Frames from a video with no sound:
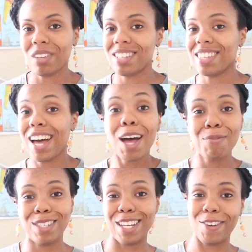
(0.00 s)
That's the
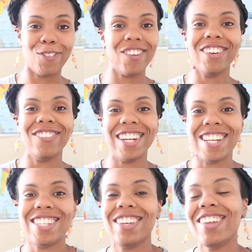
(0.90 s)
opposite of what we want
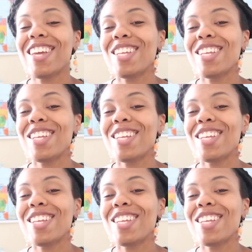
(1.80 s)
to do.